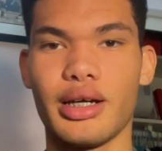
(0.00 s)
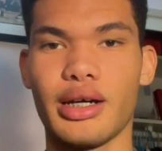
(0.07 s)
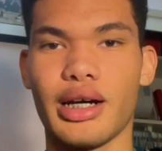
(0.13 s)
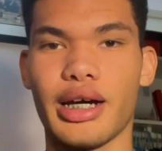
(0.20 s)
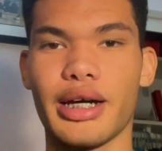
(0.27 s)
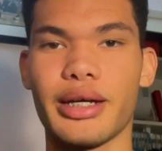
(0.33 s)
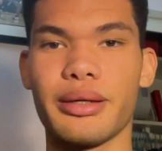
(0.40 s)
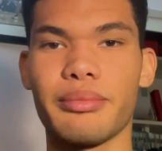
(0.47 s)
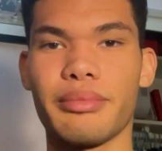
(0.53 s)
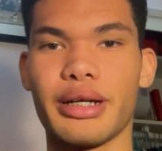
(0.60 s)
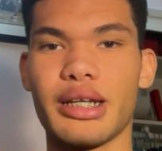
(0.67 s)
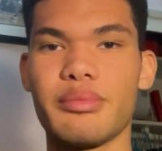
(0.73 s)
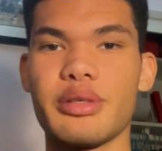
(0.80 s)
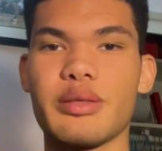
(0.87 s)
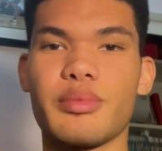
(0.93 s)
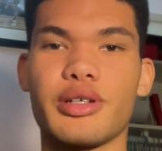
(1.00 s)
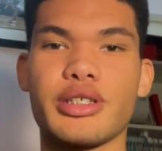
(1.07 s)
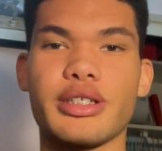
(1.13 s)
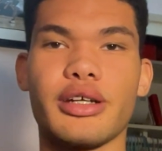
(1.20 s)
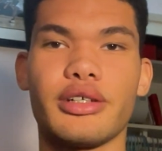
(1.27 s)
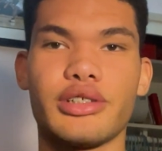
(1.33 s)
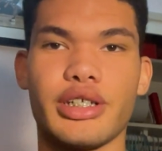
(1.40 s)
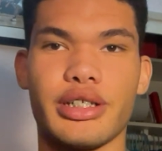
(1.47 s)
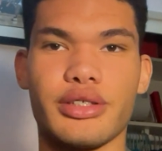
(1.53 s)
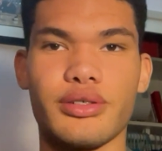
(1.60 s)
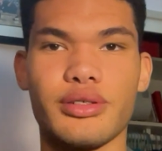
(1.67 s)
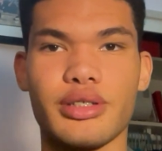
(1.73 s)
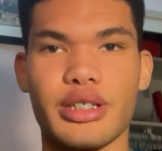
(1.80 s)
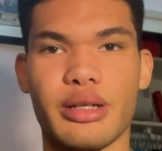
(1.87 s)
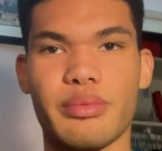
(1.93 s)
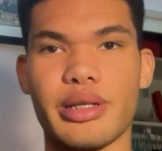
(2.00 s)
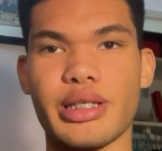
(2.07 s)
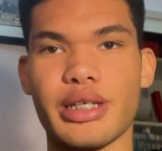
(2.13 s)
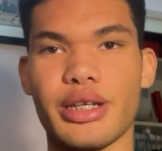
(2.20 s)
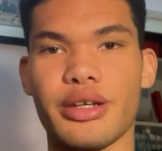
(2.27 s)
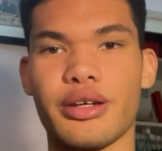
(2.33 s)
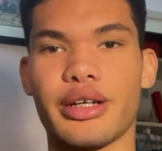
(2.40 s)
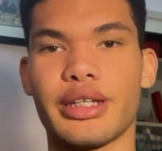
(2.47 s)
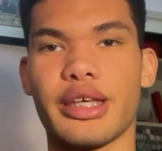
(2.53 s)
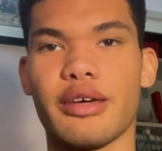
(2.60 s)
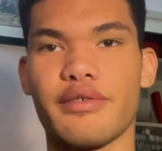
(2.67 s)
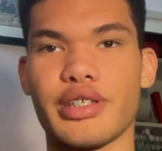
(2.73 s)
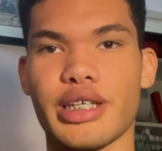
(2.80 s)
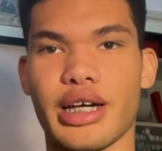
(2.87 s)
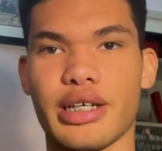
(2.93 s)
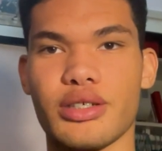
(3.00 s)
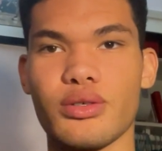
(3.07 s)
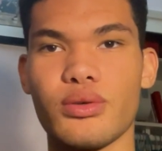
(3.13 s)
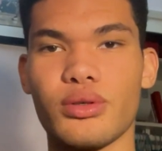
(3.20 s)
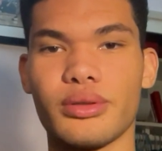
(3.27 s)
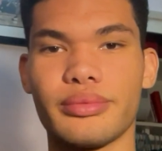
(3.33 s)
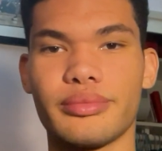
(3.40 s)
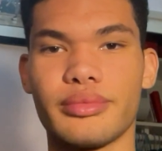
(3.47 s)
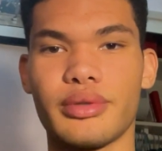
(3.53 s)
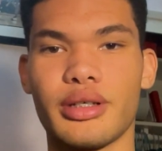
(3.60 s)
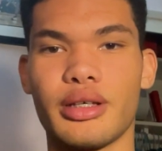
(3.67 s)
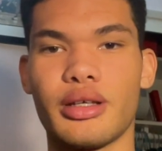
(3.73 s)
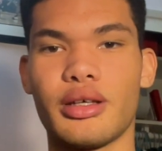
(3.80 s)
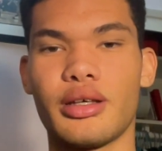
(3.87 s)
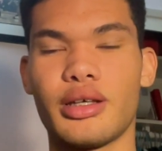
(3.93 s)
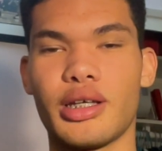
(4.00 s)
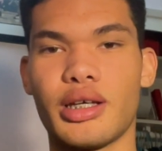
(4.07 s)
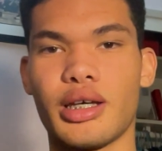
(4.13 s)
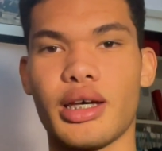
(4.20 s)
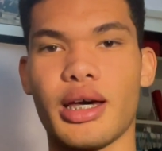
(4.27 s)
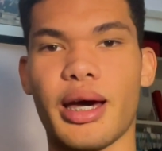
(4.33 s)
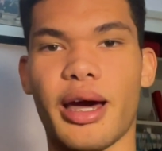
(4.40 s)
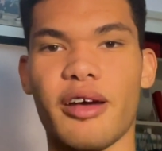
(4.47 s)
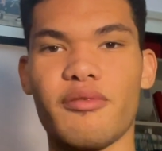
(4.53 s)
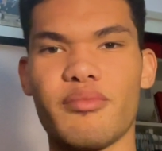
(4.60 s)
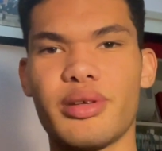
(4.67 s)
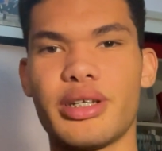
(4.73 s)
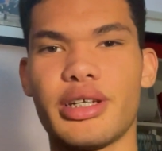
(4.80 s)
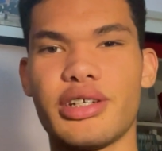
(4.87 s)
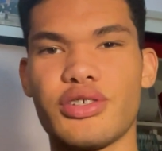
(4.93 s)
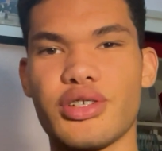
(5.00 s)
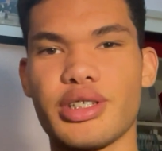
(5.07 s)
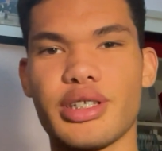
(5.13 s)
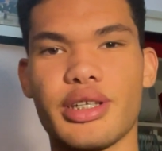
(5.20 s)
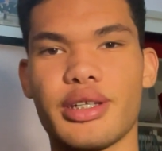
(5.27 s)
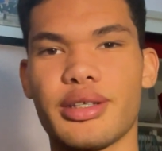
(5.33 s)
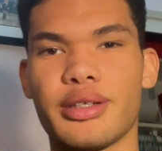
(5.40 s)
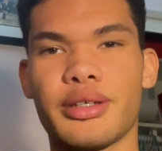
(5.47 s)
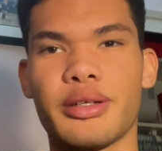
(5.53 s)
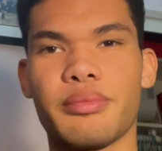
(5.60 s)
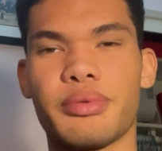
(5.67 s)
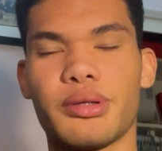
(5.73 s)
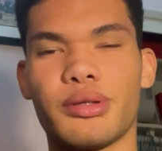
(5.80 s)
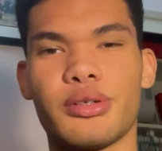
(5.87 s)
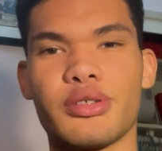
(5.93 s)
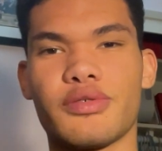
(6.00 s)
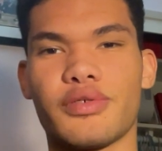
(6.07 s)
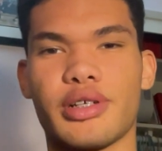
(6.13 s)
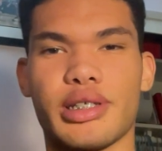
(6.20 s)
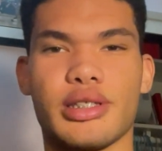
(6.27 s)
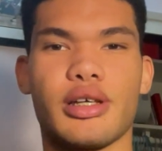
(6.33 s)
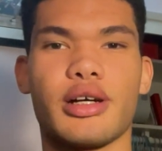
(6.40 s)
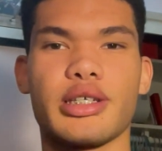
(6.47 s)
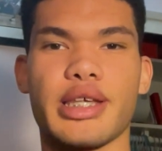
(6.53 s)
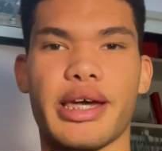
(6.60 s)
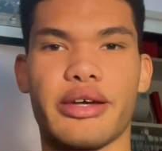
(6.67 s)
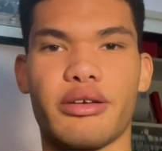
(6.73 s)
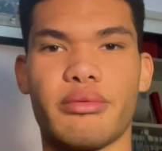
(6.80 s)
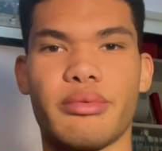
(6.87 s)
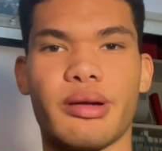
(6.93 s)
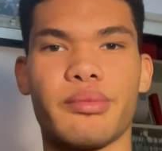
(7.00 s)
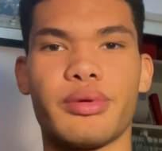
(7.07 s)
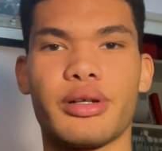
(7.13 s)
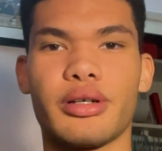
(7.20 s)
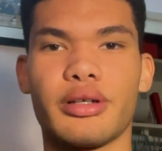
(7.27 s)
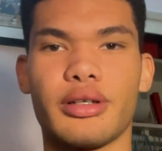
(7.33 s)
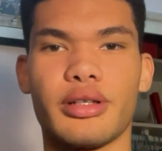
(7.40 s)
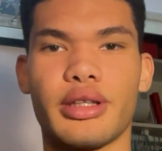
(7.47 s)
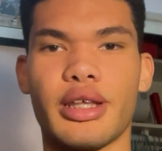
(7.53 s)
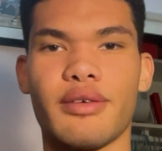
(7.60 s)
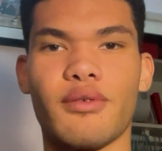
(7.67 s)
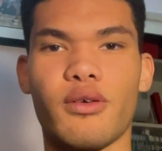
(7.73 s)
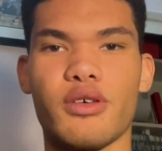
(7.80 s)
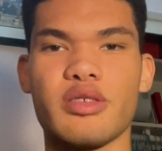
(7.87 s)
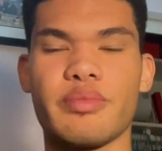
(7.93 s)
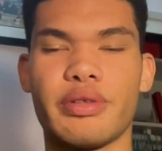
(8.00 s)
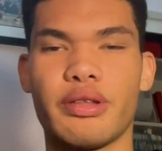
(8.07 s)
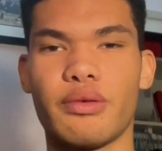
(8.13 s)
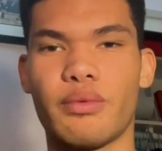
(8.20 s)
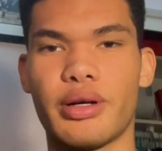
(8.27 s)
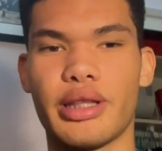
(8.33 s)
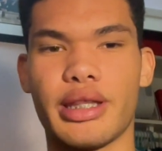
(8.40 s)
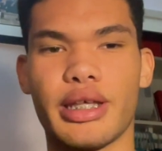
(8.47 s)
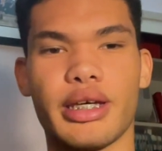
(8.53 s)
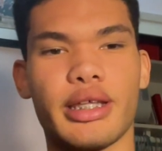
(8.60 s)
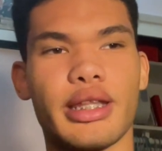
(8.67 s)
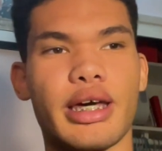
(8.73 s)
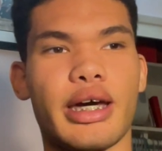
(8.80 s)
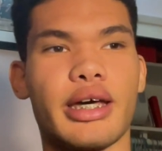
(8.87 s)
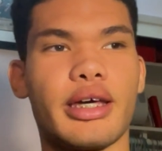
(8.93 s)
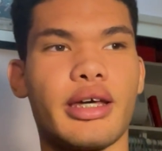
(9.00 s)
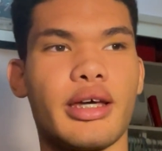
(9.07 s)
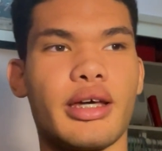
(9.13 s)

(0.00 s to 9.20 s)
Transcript: Hi, my name is Marcell Gentles and I'm a senior at Davis High School. I've been interested in computers for as long as I can remember. They've always been the one thing that